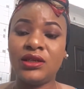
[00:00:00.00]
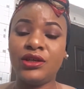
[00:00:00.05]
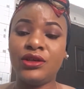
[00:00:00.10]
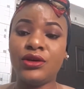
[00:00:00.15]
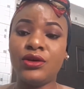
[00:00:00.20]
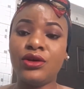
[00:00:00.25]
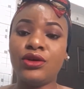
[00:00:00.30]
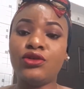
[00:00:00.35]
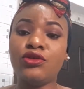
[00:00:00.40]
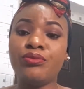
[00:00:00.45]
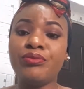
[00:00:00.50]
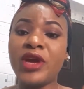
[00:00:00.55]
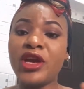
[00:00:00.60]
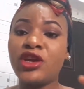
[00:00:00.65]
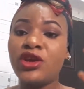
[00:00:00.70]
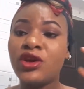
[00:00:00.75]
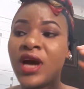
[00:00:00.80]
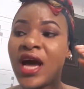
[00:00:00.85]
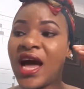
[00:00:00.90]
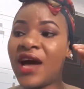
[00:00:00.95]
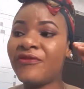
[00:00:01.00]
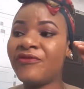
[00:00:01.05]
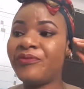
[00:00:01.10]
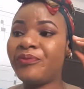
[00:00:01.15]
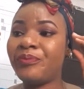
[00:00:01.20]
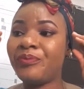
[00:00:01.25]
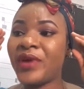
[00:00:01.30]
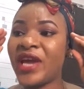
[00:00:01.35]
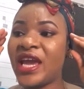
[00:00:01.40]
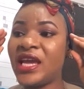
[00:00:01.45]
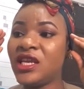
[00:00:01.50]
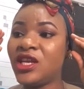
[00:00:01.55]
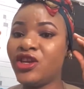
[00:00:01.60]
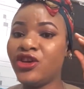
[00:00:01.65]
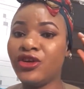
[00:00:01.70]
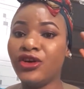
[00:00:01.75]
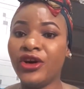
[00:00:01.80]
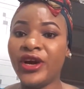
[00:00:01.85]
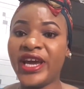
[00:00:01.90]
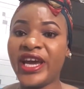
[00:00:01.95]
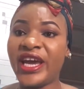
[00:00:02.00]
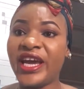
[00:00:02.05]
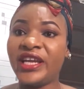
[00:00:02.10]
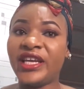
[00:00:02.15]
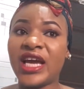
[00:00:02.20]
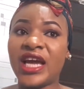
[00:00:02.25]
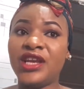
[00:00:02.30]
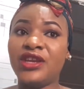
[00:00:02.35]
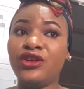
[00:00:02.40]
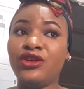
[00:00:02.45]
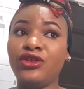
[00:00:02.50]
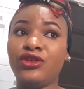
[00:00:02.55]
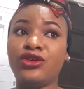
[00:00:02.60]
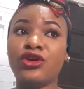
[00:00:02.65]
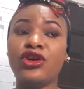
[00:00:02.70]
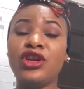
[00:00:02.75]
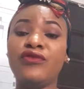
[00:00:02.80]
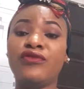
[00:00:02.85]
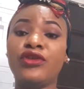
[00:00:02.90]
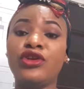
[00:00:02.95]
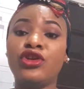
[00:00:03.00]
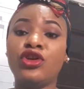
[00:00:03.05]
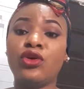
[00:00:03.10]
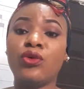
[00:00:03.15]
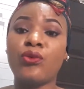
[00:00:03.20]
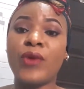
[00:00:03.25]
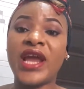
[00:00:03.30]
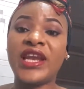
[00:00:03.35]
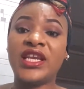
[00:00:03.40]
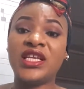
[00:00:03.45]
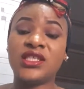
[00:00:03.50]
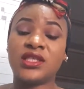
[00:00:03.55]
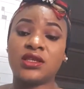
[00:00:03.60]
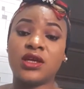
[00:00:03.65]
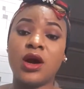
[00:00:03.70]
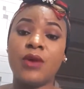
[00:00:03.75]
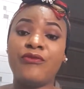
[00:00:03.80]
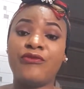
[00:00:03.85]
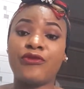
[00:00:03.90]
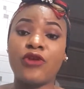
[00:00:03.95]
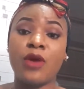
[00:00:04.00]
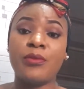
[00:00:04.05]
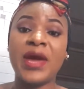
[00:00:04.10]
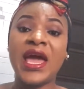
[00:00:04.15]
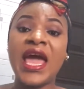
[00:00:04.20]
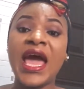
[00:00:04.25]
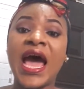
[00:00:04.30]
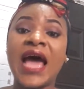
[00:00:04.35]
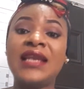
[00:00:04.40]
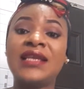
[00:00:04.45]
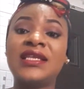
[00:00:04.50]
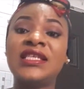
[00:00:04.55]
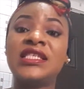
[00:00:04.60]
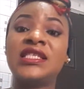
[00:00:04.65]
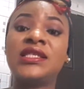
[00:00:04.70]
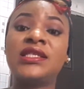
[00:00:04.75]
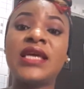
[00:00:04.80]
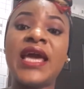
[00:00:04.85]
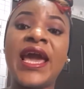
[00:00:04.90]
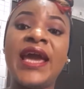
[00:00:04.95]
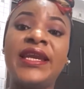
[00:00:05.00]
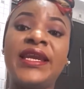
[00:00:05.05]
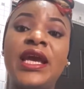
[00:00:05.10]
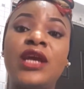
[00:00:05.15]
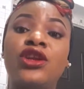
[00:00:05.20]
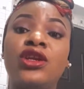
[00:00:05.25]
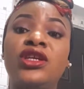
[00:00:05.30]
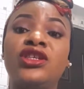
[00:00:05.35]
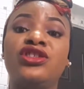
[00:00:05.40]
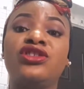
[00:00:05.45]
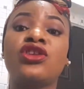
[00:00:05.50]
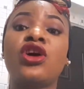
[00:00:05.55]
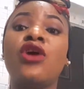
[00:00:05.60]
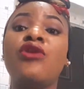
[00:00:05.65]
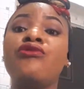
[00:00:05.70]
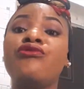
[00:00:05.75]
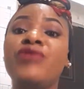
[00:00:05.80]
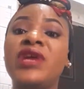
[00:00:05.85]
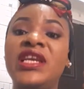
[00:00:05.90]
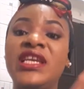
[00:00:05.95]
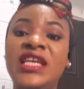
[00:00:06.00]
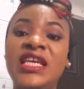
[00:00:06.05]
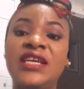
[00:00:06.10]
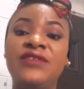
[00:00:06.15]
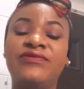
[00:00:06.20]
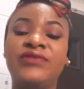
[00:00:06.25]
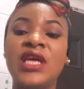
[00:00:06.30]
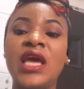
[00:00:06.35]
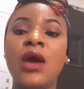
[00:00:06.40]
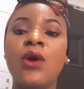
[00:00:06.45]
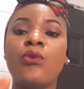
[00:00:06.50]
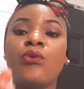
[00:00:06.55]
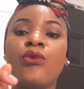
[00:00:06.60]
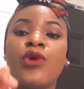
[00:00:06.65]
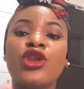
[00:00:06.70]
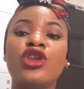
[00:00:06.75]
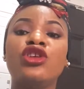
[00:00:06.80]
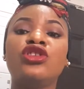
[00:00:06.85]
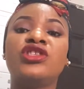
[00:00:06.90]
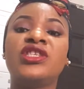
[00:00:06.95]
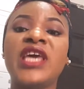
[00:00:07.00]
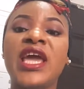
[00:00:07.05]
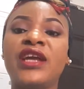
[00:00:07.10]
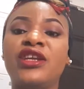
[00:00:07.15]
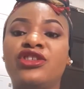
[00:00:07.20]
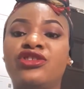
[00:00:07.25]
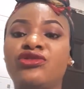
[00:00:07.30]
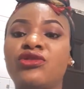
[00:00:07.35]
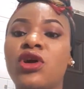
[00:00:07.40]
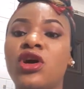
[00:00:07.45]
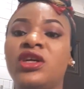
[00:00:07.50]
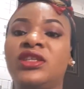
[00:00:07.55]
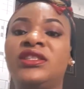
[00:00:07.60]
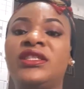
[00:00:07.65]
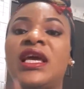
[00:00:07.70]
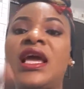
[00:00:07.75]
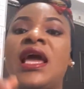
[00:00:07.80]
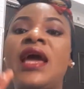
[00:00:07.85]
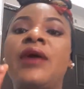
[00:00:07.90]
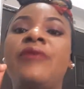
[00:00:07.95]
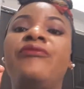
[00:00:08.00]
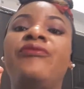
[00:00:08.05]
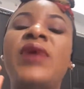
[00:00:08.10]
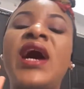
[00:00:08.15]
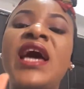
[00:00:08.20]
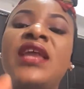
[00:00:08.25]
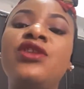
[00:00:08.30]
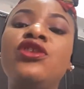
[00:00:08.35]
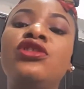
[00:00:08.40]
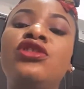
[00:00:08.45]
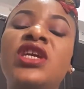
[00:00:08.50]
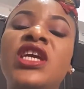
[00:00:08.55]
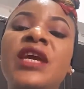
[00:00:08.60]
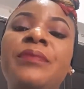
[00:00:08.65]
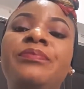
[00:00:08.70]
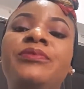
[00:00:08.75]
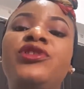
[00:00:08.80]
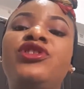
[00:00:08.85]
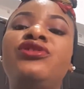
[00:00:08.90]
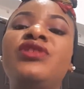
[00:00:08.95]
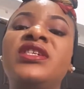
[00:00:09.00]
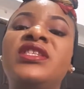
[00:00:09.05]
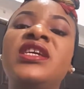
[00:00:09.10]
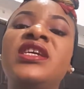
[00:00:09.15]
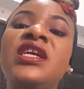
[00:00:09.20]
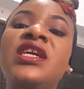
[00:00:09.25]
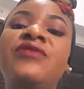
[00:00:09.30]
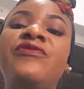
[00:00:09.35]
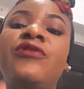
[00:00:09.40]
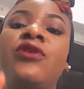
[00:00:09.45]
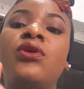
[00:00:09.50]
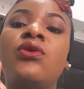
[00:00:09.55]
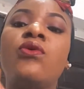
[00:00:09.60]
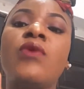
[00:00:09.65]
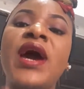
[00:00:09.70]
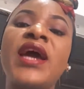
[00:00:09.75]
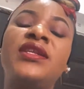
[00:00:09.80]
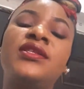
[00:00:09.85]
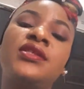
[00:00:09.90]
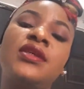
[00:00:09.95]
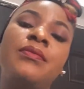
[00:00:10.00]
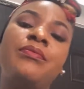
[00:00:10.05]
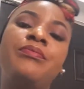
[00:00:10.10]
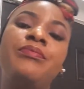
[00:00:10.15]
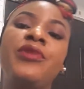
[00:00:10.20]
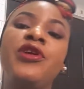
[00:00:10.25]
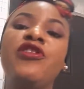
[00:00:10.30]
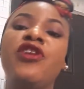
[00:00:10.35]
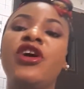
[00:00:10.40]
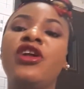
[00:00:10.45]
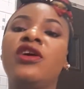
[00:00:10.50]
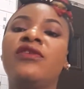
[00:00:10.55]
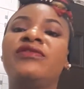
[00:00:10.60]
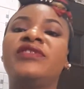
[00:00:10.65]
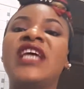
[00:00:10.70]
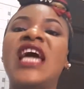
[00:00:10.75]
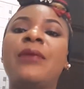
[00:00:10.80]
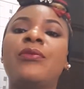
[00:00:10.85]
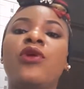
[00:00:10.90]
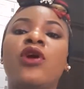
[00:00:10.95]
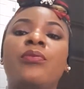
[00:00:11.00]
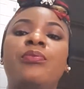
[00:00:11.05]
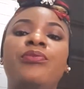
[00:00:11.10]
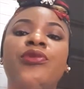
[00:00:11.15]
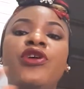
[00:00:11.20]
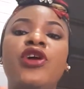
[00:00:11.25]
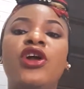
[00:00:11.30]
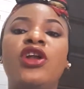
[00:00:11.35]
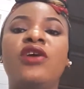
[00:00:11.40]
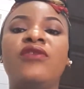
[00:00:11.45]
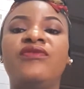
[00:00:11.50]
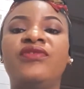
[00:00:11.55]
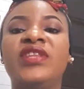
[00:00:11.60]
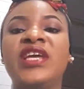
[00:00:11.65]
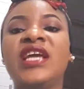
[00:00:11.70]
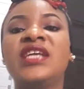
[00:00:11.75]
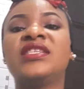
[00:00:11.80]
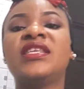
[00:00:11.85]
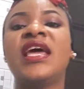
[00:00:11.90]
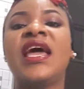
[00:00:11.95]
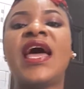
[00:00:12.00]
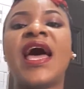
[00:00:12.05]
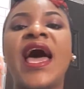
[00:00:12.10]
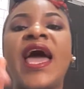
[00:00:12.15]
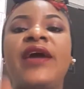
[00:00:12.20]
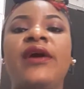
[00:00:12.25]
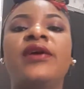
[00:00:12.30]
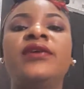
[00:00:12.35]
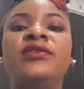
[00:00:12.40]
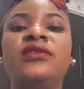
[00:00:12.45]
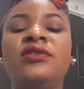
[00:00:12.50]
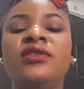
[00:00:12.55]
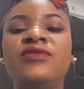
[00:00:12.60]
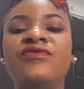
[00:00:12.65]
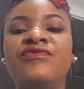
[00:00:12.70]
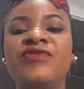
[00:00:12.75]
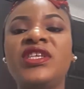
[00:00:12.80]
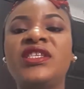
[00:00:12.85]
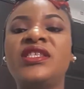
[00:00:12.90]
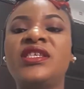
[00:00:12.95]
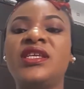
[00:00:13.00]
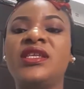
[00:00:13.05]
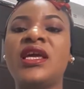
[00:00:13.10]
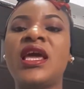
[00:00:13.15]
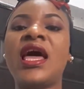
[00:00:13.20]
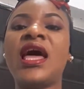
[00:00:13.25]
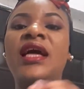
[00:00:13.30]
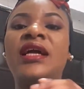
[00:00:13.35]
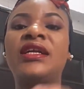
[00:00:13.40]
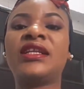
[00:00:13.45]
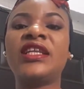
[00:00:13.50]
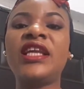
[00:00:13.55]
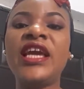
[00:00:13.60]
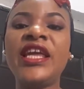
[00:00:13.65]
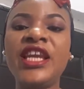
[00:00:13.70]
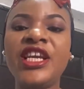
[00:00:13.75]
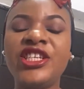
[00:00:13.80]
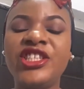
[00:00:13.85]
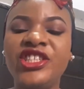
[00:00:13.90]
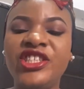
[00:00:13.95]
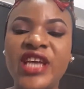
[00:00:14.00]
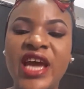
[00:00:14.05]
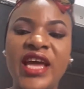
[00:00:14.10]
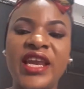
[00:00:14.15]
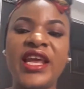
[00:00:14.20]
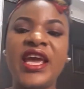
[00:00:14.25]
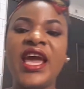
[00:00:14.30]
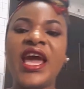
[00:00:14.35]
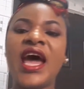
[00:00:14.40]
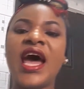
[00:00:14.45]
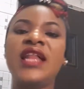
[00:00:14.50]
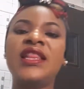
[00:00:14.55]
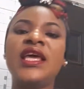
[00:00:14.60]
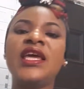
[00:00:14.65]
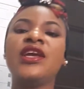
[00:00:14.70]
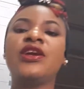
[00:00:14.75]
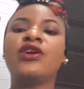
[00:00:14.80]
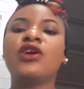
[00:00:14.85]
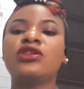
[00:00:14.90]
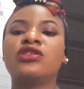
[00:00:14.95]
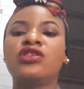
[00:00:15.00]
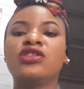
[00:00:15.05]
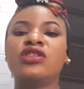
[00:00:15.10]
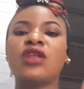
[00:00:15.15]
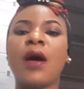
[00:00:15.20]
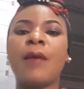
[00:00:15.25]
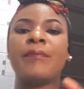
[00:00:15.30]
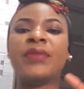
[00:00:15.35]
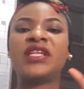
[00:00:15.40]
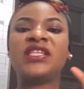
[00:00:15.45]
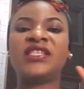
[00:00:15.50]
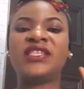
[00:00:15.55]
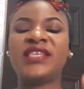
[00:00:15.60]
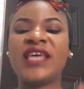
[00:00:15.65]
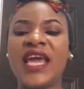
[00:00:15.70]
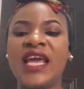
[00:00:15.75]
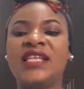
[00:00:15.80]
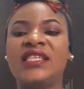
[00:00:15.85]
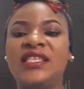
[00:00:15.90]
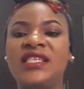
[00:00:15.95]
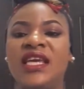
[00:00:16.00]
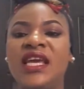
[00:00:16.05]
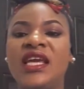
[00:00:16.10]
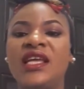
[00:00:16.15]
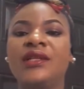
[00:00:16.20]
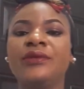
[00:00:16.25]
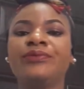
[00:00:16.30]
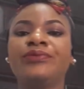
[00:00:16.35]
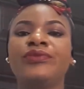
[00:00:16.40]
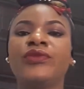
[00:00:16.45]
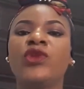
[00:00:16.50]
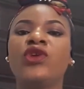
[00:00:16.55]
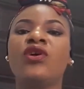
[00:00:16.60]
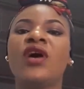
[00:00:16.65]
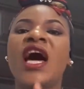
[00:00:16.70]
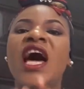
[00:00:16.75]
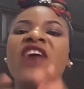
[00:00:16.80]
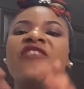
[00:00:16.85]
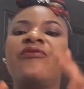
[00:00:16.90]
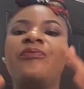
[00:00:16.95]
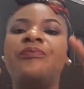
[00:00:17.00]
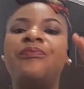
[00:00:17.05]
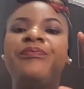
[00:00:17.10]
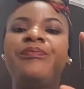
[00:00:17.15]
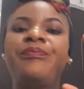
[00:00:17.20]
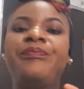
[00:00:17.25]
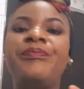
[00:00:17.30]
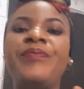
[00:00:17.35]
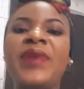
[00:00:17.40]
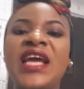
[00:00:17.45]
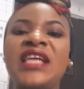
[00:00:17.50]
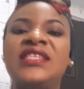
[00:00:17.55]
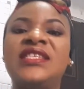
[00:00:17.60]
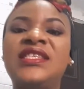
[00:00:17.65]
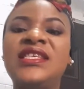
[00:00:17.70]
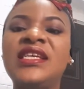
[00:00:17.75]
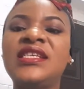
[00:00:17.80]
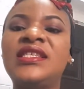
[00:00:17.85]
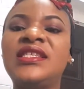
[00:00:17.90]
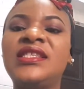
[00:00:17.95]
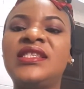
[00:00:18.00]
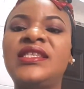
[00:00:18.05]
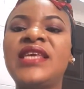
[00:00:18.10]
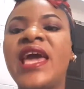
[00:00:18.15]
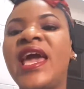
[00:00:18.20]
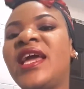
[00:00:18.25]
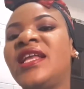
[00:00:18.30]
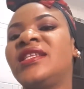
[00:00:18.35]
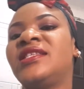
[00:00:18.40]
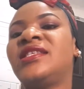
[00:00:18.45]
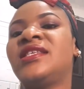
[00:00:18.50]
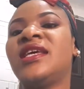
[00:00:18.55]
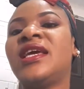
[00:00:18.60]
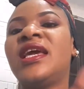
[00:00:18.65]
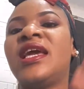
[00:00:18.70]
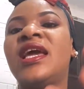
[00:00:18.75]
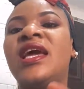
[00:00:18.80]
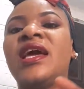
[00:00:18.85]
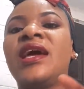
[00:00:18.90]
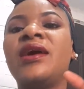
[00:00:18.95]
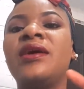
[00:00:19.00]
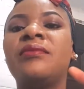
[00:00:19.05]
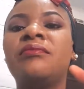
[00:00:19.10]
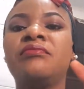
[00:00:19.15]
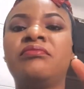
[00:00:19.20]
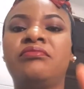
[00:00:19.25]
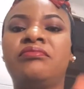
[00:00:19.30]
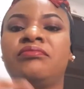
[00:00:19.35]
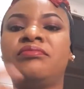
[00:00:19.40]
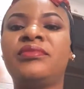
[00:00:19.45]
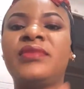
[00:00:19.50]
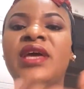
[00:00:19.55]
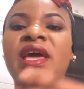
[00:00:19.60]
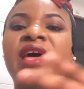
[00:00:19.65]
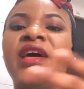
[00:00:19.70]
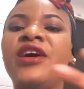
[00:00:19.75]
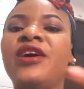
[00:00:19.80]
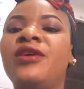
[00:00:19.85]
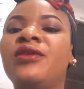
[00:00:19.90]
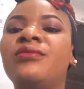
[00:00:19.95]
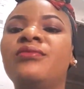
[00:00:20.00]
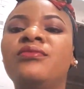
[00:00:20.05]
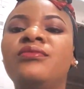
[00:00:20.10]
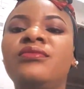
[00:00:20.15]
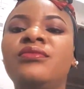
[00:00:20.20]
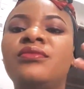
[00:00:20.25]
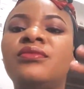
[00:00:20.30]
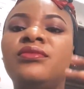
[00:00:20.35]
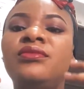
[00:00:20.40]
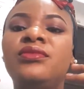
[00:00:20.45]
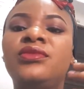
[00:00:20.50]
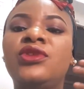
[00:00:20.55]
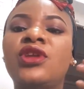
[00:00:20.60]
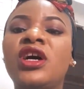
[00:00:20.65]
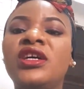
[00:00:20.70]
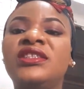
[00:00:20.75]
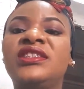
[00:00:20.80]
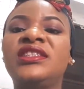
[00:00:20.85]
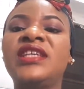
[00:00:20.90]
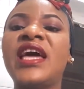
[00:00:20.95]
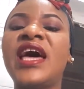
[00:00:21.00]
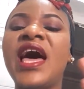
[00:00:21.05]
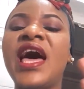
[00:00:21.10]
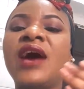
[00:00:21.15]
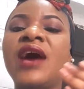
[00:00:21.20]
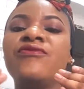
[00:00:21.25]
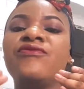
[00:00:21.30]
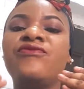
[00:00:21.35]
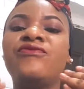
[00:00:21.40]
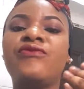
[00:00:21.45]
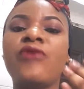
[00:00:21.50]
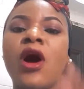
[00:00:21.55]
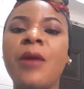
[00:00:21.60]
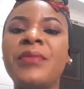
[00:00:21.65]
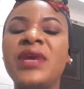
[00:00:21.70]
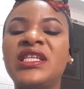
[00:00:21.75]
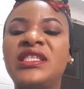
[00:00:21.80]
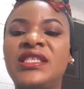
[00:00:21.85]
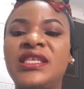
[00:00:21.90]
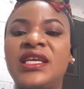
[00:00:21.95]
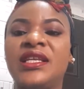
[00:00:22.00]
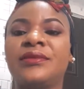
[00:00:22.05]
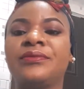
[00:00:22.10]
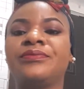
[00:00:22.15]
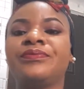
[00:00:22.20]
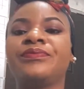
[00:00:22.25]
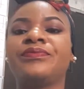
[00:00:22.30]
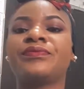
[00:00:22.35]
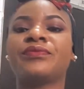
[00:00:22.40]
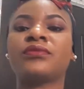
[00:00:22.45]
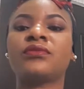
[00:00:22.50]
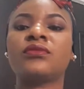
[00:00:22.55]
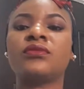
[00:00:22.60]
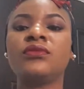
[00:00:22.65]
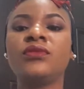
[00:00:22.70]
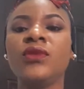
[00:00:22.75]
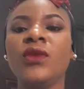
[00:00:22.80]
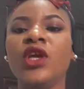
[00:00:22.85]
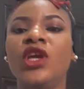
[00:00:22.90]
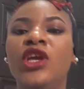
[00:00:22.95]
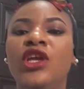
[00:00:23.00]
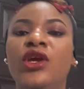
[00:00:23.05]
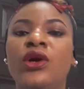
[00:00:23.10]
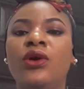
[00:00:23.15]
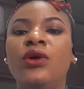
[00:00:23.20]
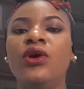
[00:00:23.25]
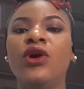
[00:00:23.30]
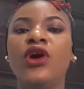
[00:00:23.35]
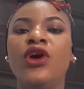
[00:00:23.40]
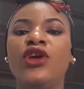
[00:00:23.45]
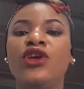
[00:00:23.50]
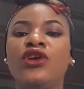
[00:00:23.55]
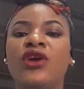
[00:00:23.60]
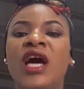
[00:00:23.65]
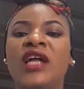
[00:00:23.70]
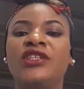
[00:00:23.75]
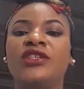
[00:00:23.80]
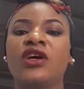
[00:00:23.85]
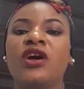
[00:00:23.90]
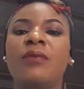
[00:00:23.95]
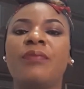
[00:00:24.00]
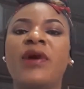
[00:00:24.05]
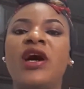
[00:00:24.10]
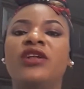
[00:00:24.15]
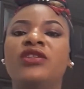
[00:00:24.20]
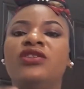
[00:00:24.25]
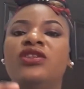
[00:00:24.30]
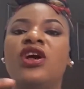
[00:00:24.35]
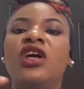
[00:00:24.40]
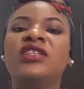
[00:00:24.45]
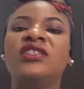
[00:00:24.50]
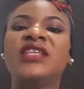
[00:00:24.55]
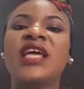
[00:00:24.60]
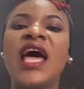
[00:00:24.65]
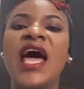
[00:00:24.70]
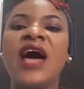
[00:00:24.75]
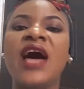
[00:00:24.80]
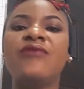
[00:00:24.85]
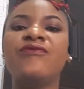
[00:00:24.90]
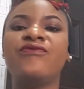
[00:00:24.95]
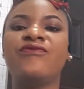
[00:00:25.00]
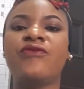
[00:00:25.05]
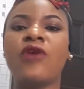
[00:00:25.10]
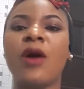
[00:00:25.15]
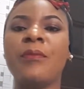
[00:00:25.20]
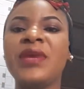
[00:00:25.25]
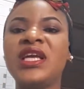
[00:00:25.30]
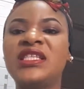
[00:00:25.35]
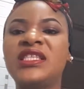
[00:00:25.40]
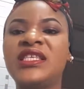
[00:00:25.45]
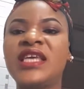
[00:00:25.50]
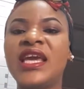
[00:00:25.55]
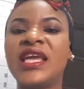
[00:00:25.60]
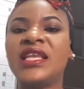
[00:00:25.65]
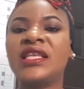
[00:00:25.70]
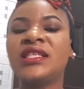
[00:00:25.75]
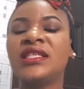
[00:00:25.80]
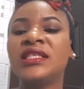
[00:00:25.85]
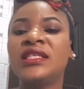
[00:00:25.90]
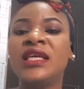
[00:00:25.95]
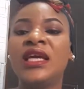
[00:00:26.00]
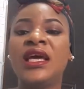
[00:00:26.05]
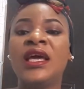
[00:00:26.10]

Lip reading: It could make you have pain in your head and you don't even know where this comes from. And this headache is not relieved when you take drugs. And you keep treating it for quite some period of time or period of days. I urge you to visit a clinician. And then you go to number 13. You have persistent nausea and vomiting. You talk about nausea and vomiting.